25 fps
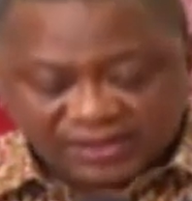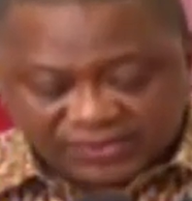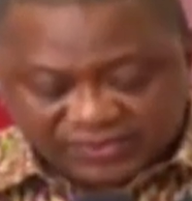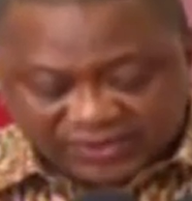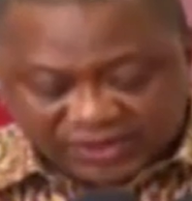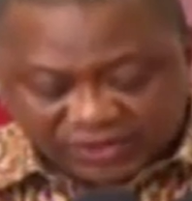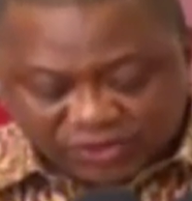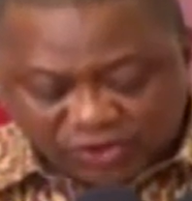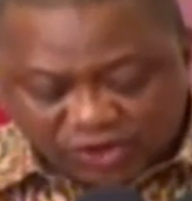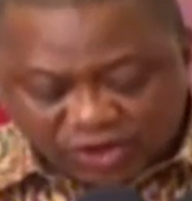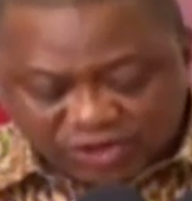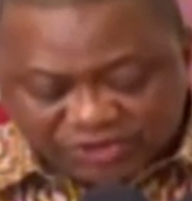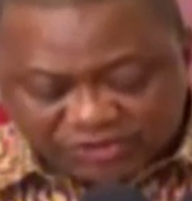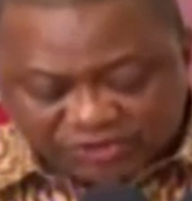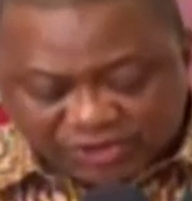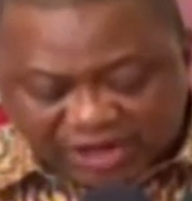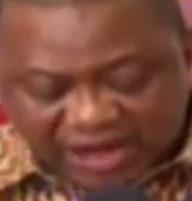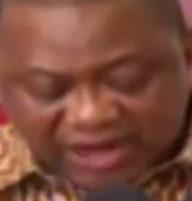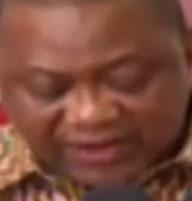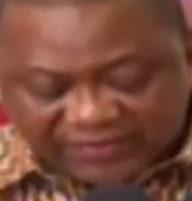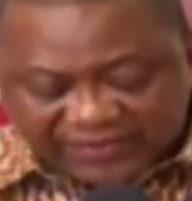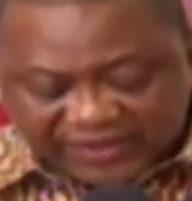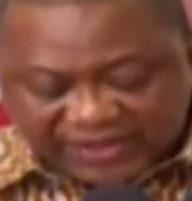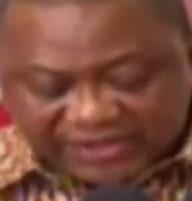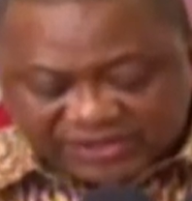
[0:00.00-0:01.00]
That all
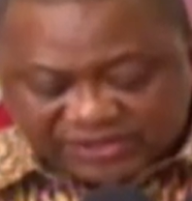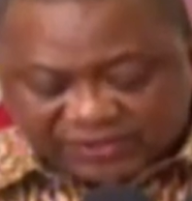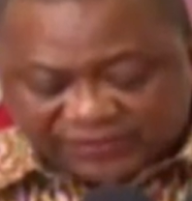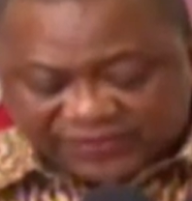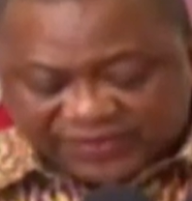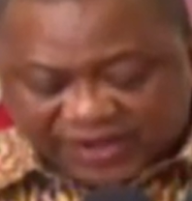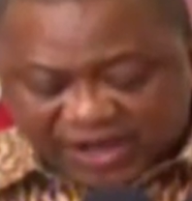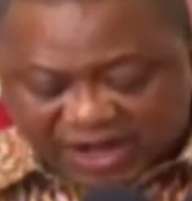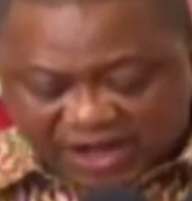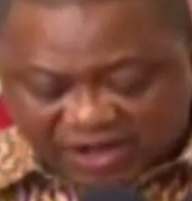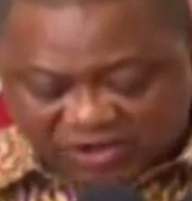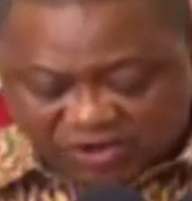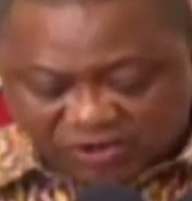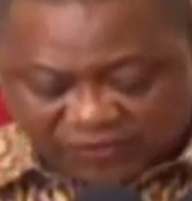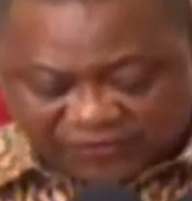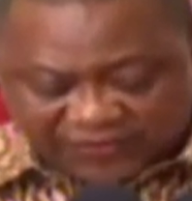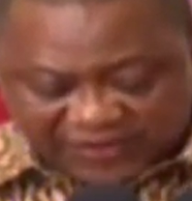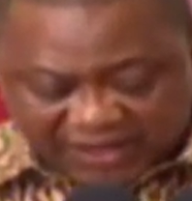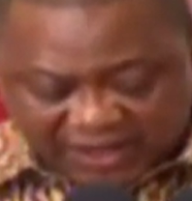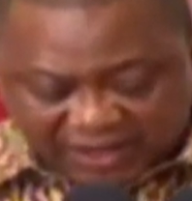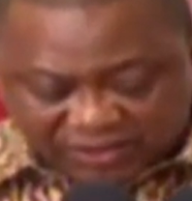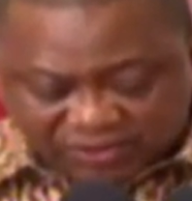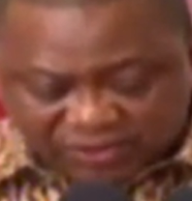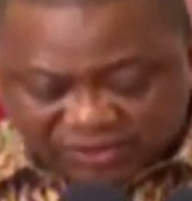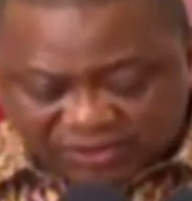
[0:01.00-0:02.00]
drivers of cargo
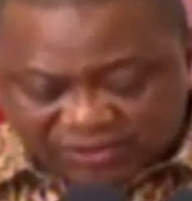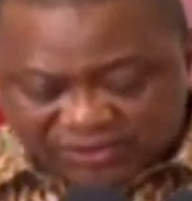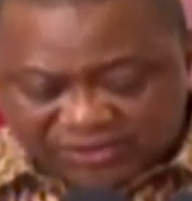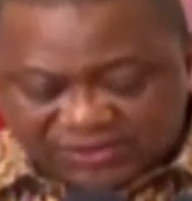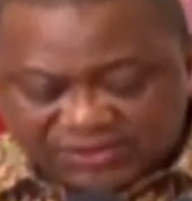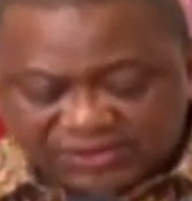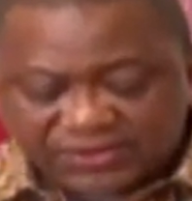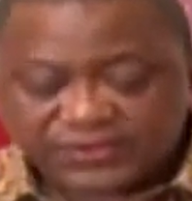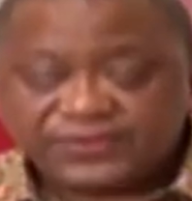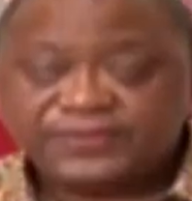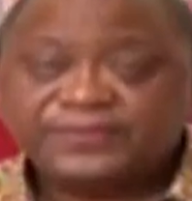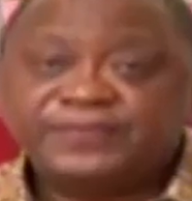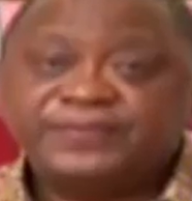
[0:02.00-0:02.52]
vehicles